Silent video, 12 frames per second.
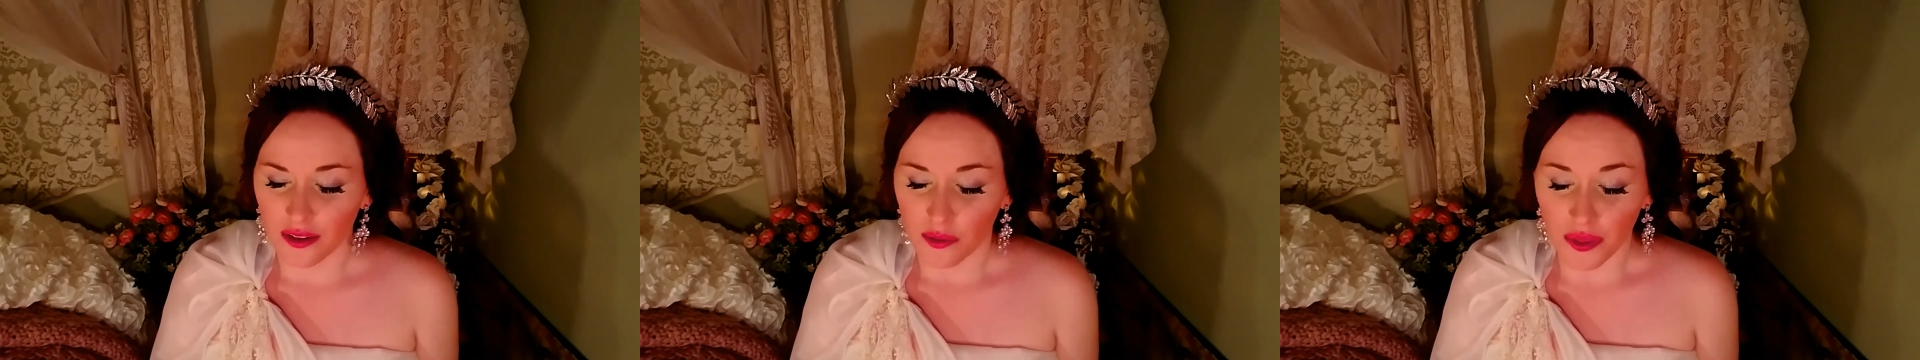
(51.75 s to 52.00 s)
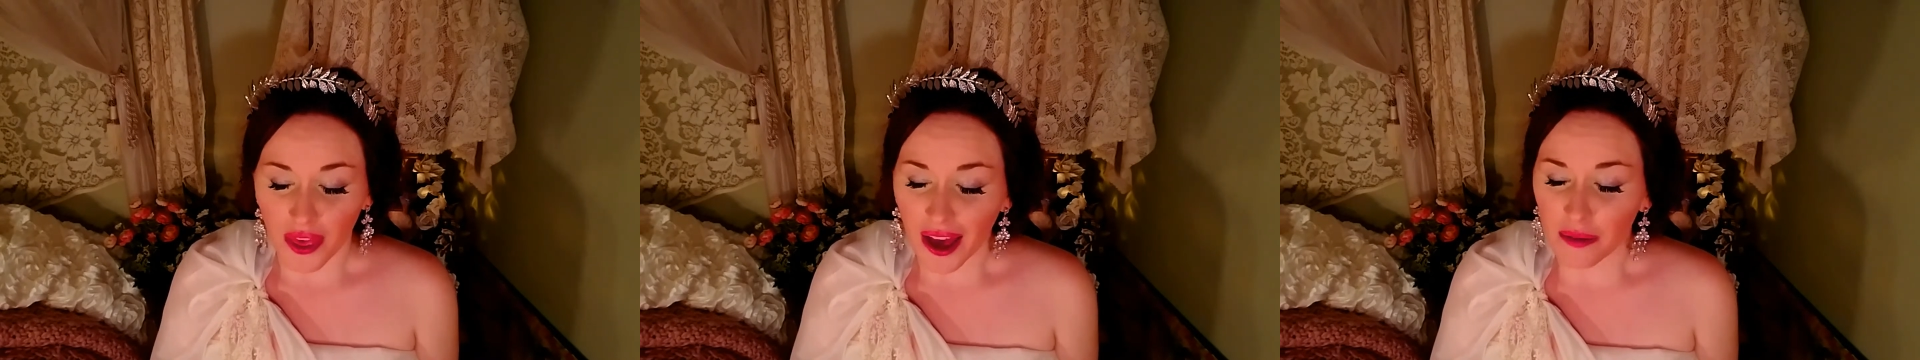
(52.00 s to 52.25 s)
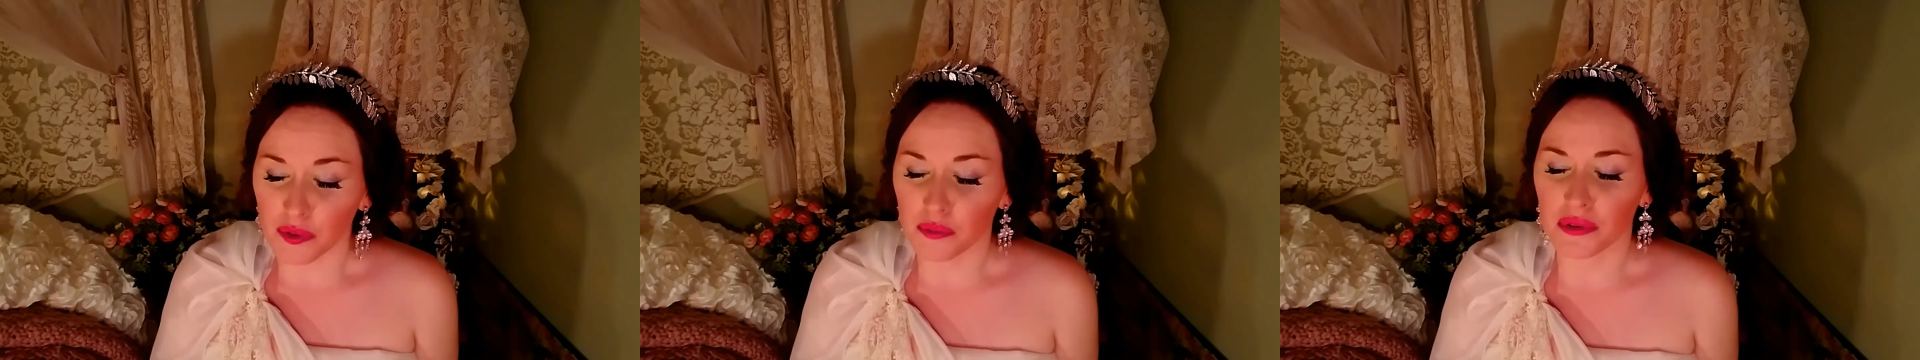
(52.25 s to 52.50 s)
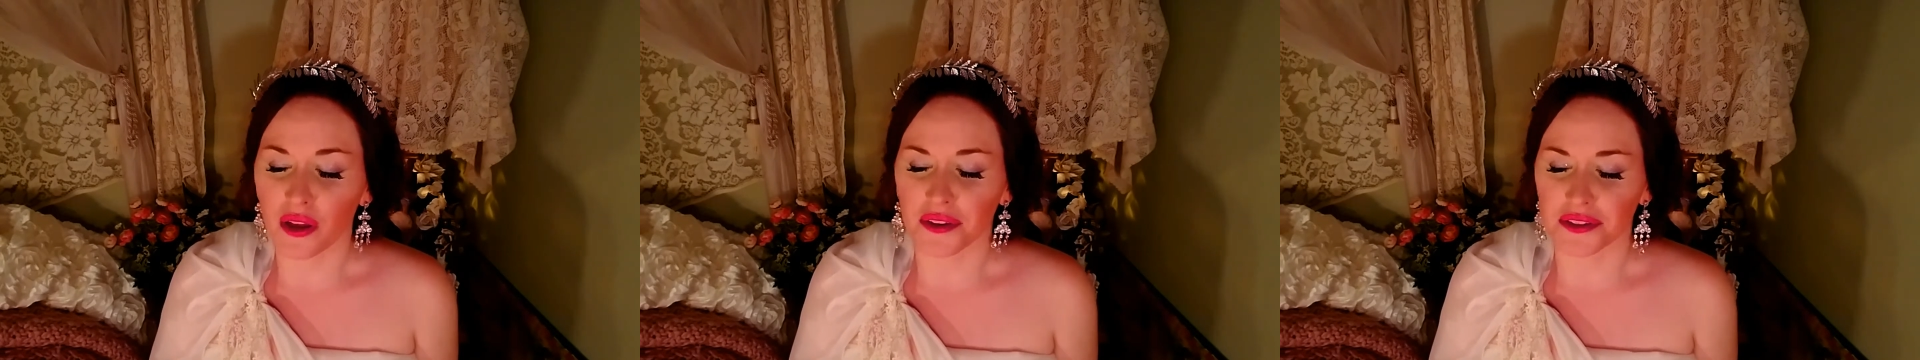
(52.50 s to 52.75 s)
with apple
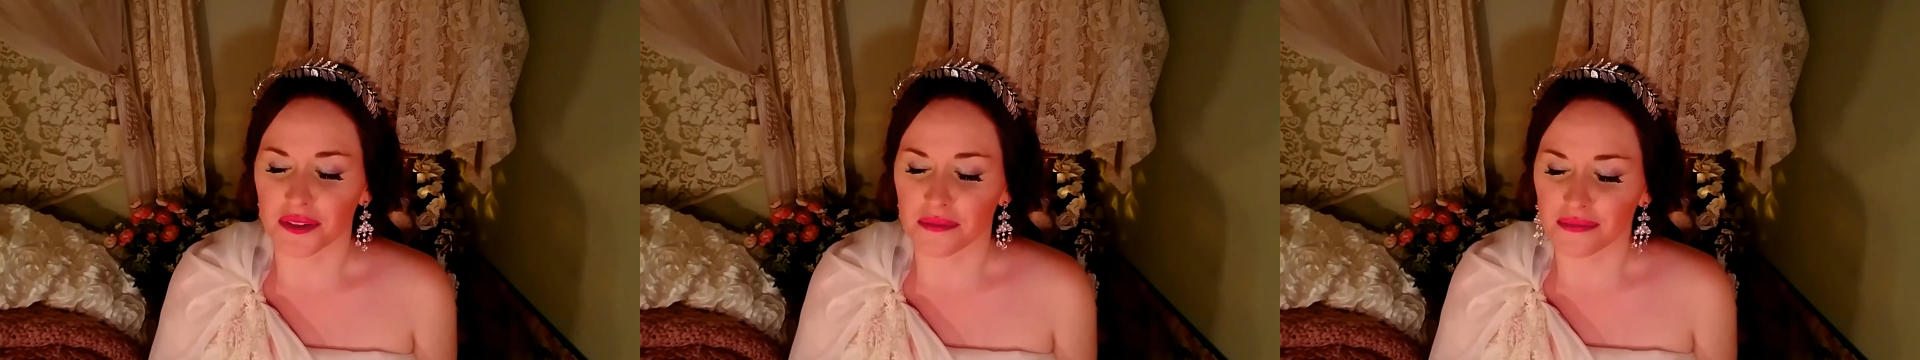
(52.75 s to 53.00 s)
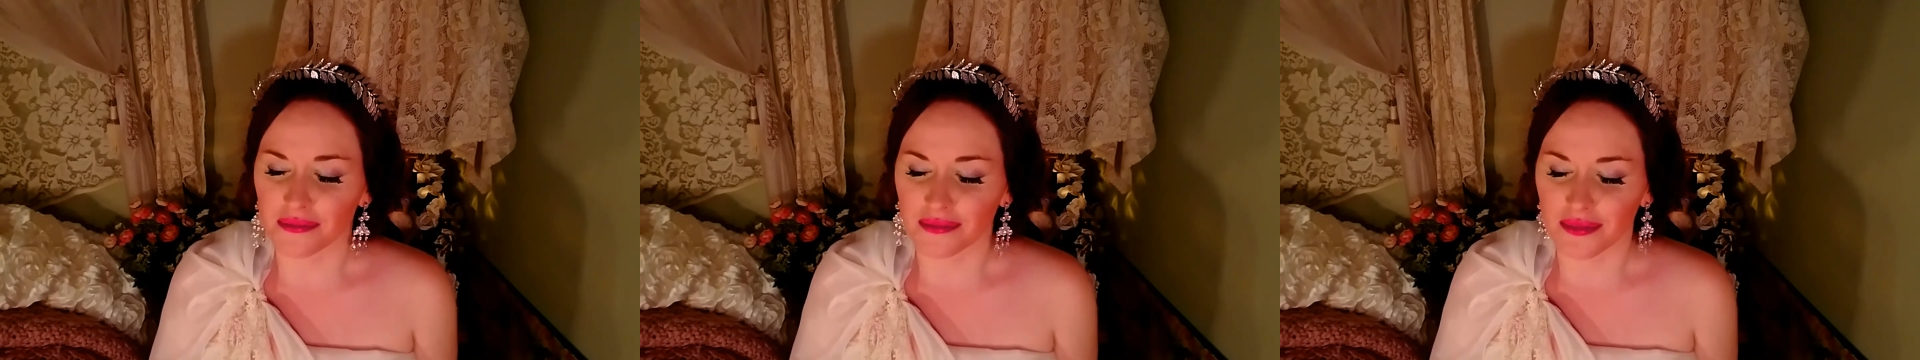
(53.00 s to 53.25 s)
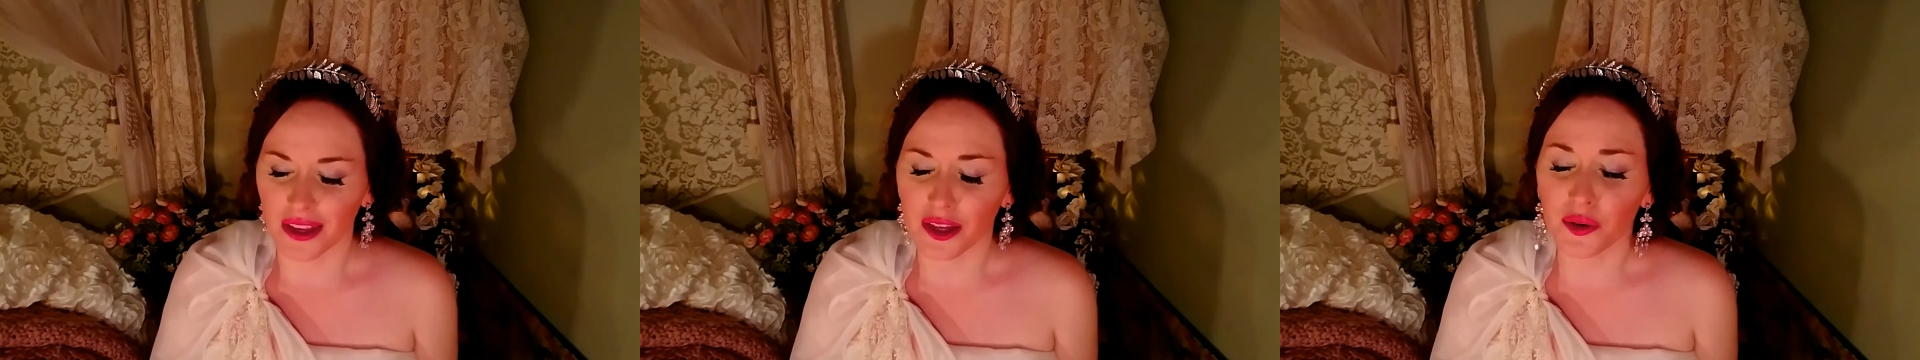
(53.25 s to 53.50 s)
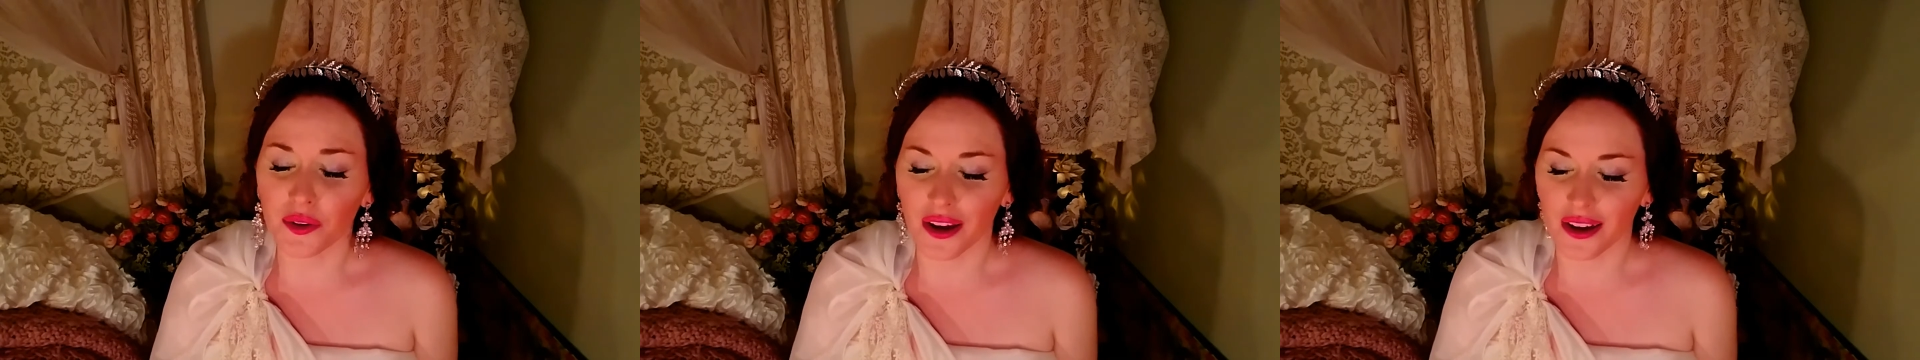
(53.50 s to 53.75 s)
blossom in
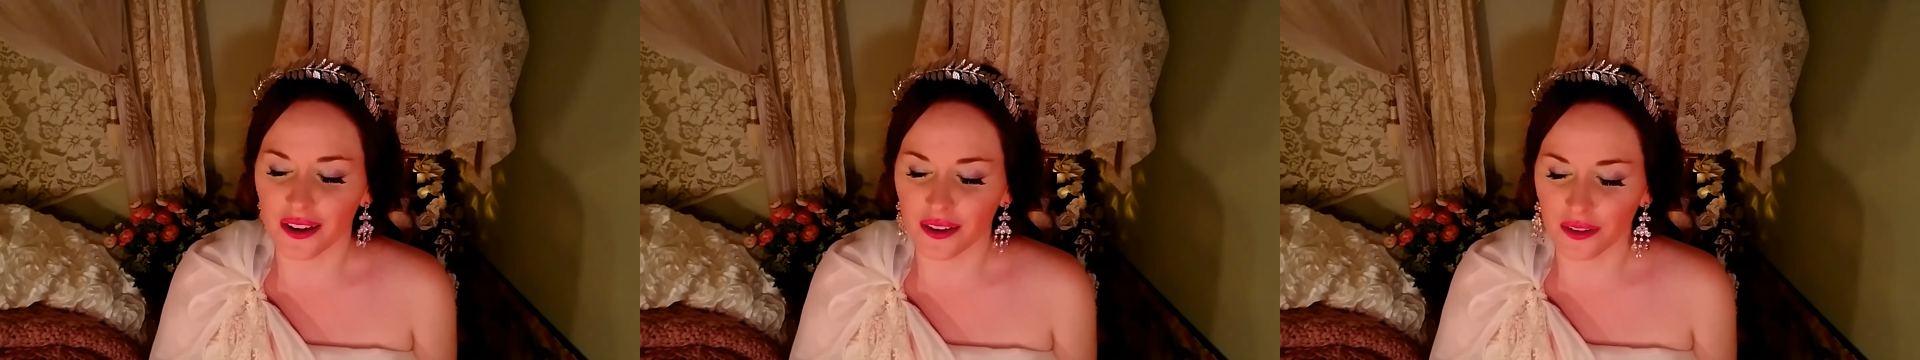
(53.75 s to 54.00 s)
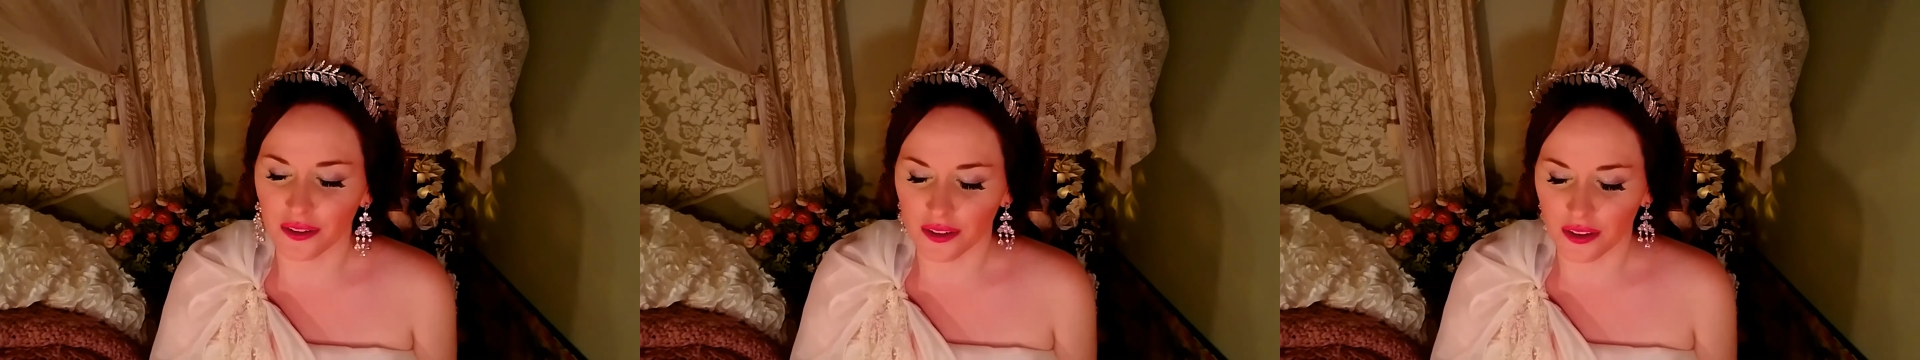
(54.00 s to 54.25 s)
her hair,